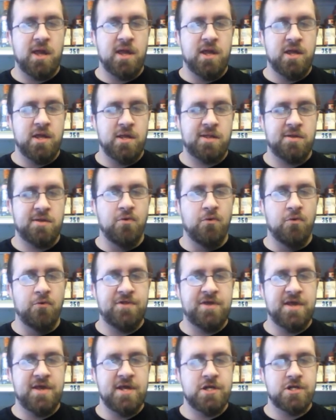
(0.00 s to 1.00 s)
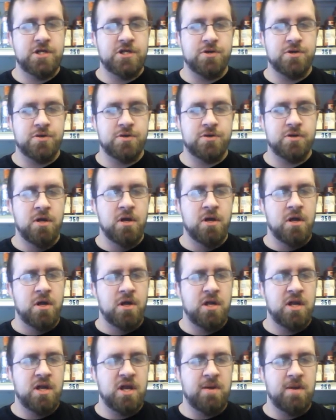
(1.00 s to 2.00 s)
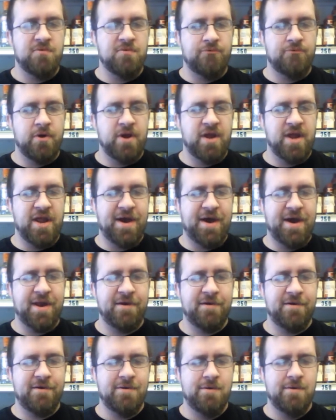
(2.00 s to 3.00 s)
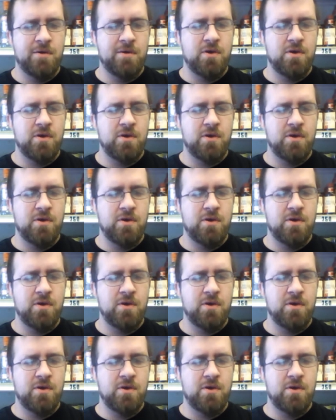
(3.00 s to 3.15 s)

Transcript: a school teacher named Renata,